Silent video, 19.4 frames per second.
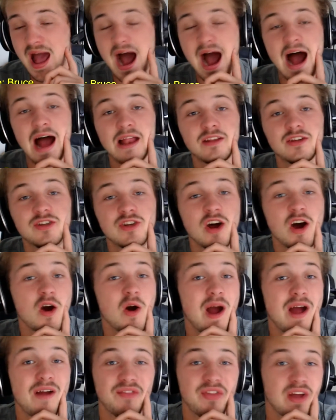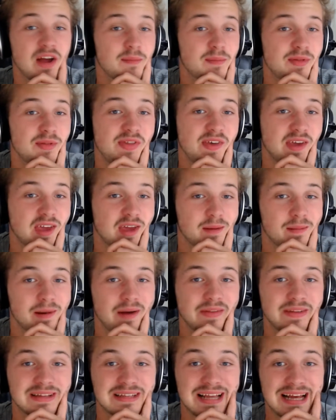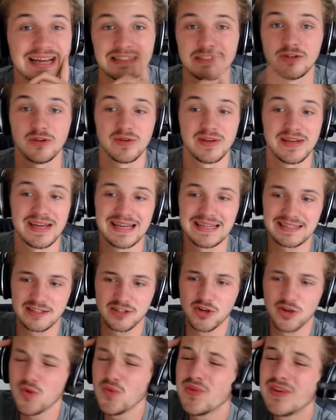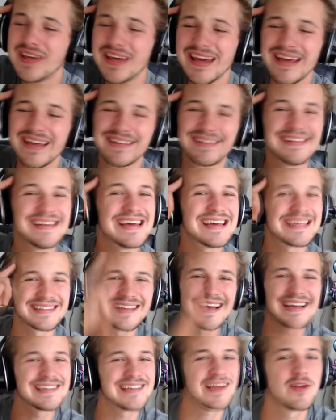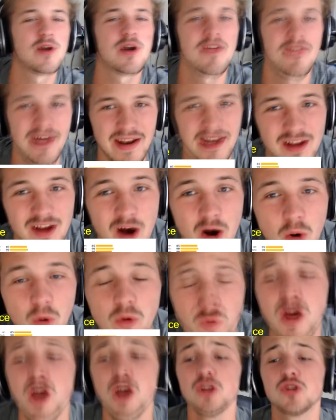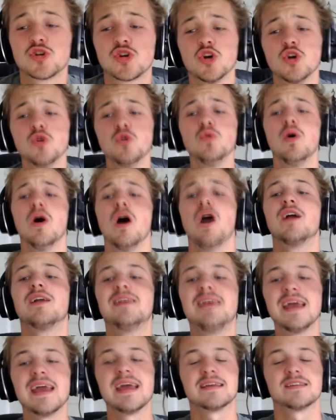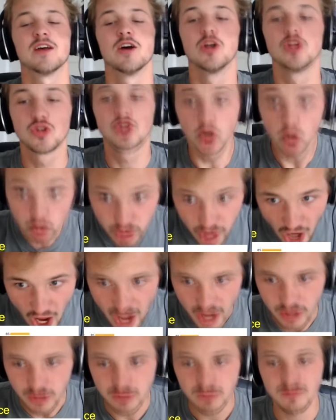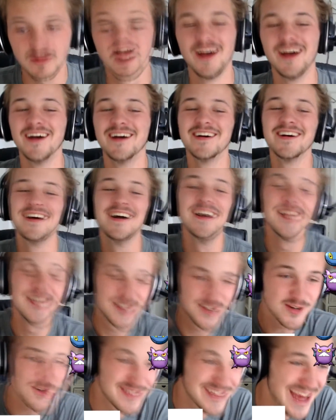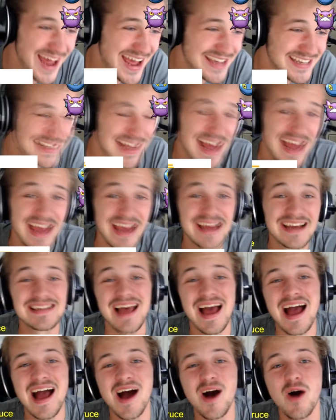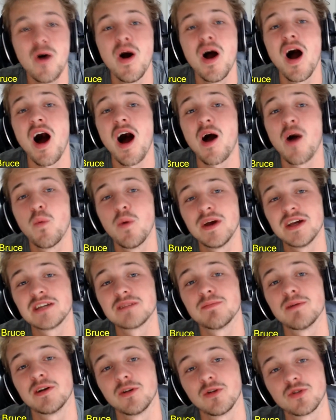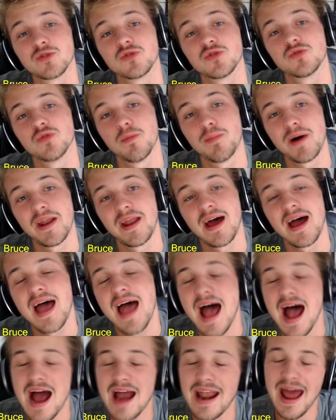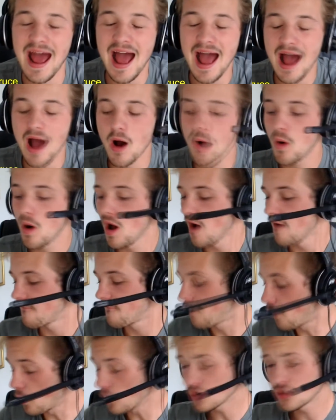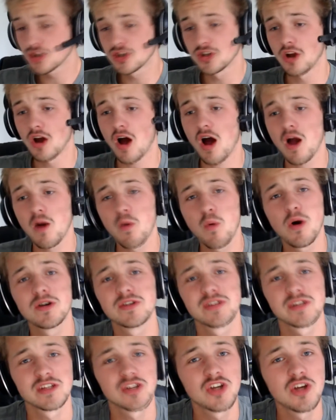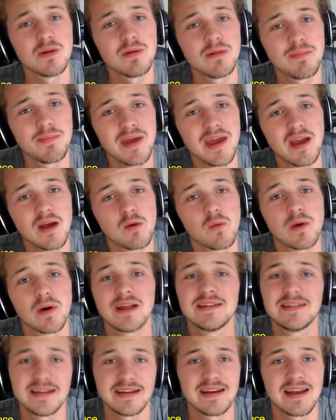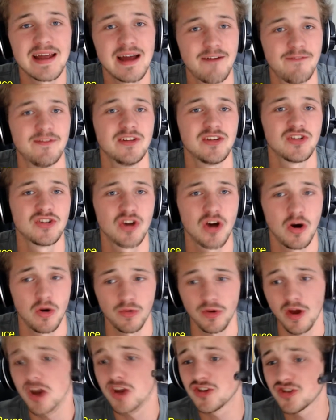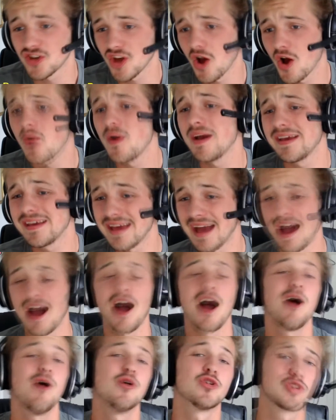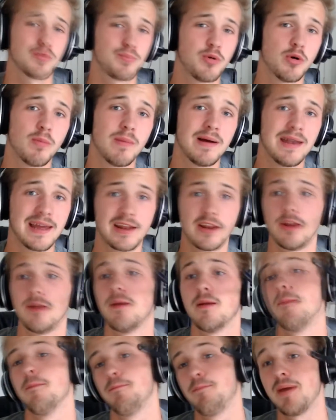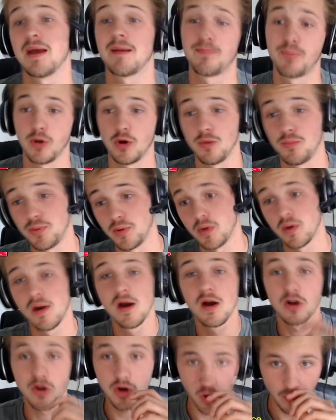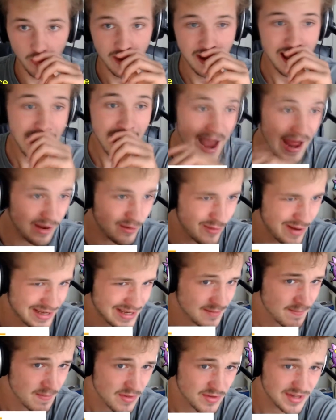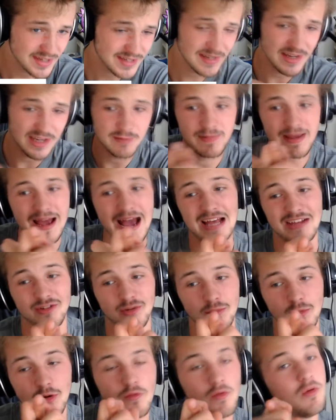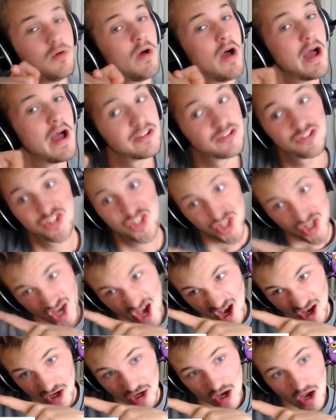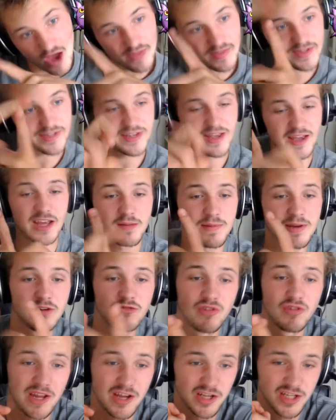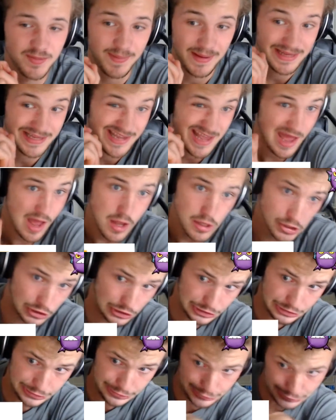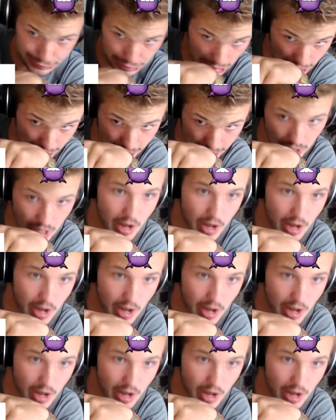And you know everything I've been thinking about these last 2 years. 2 years. Yes, that's how long I've had a cold. 2 years. 2 days. 2 days is how I wish my nostrils were better, and how fortunate I was as a human being when I didn't have this cold. So yeah, I also pulled my ligament. Big poo poo. Cool. Anyways, this thing gives me hazard removal. Check. This thing gives me really good speed tier. Check.